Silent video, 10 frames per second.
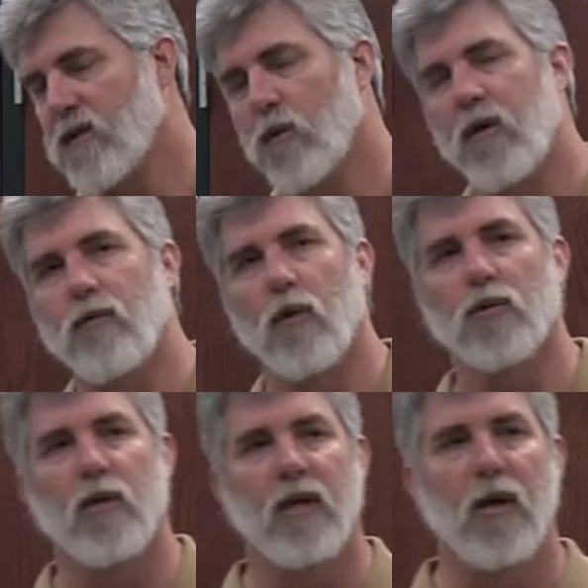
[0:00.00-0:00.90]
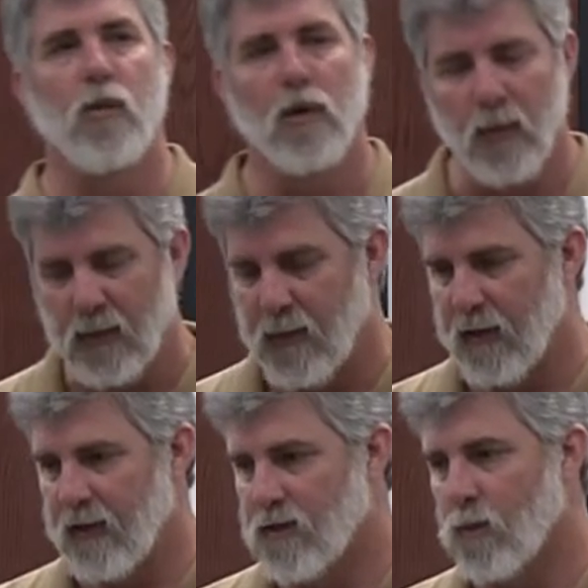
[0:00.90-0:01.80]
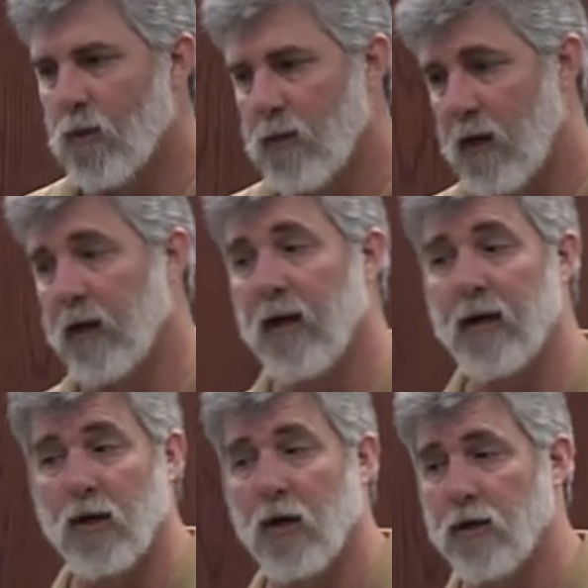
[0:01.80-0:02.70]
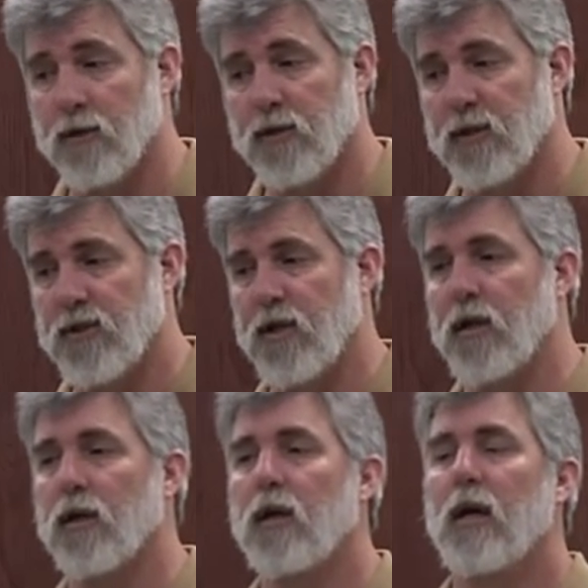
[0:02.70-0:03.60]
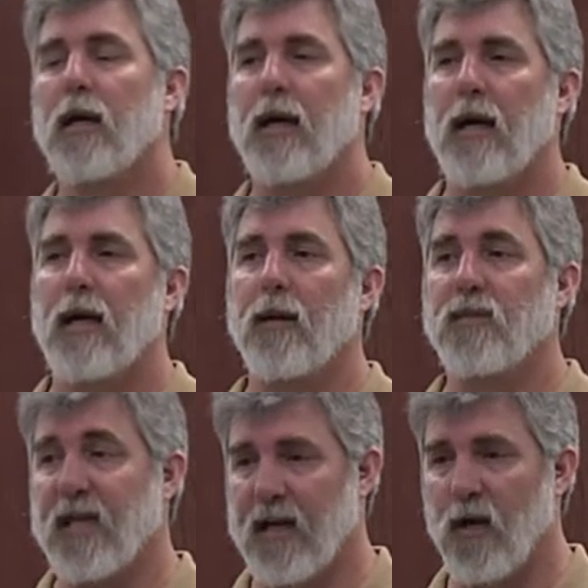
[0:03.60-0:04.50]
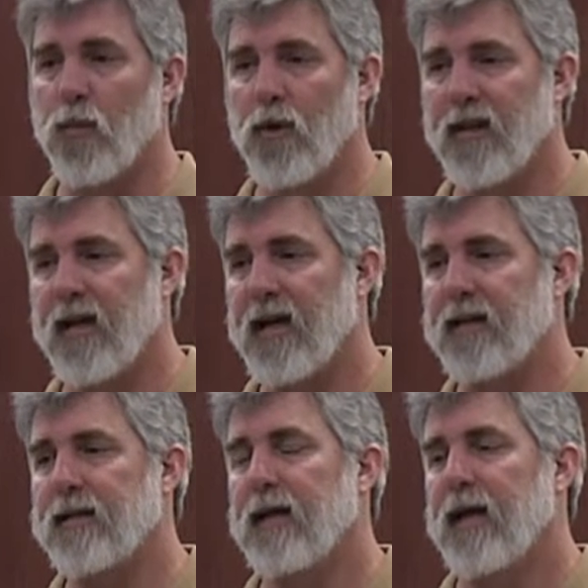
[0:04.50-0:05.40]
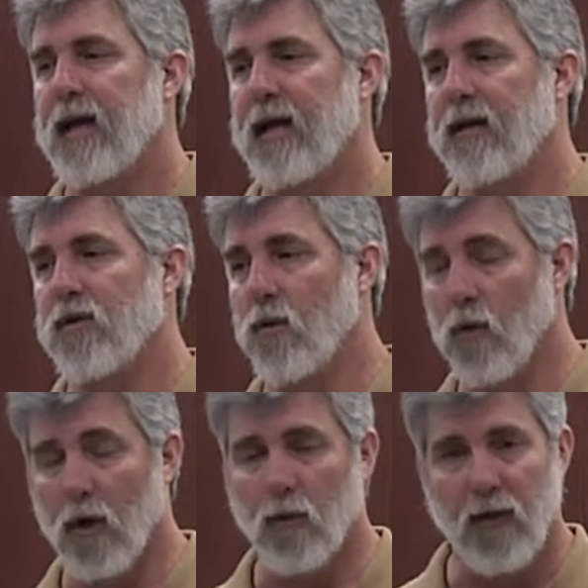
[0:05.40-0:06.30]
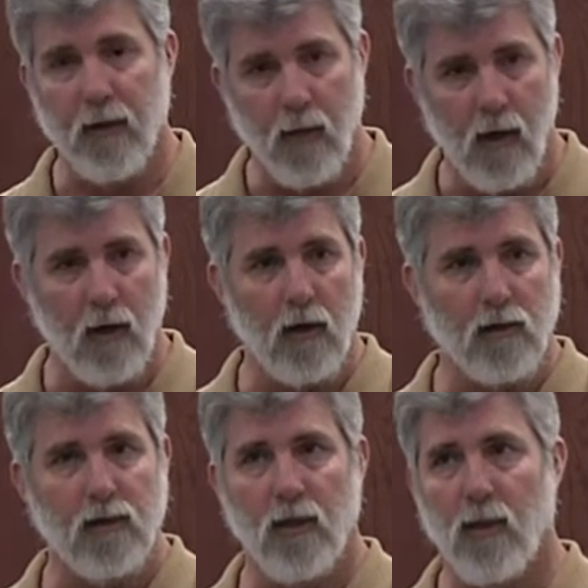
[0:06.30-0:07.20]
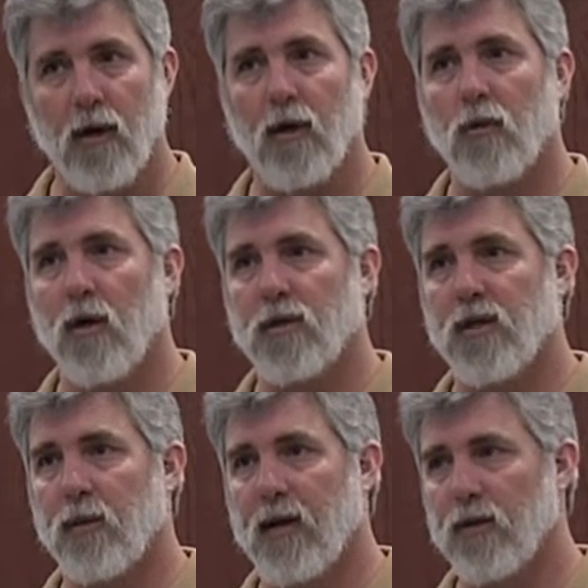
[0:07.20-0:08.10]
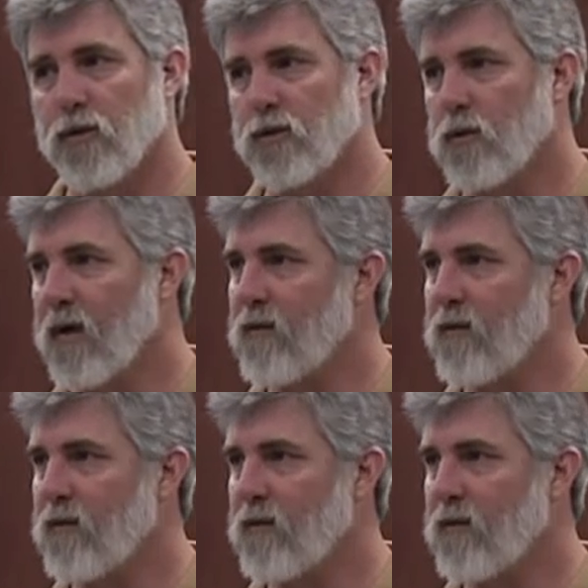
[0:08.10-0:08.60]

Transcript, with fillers: So we've worked with them. We're going to be putting in some more pollinator gardens this year um, to help with that and to work with the monarchs and the monarch watch that everybody goes through.